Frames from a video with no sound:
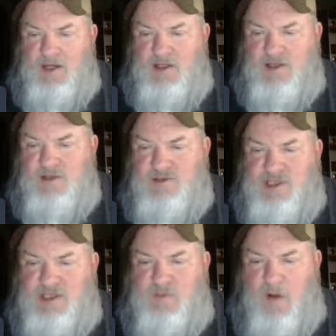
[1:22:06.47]
look who
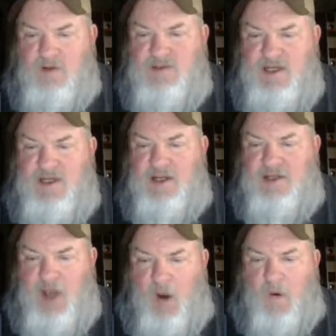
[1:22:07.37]
just walked in the
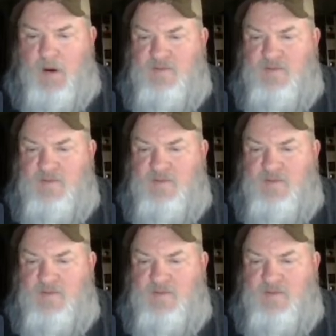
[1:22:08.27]
door.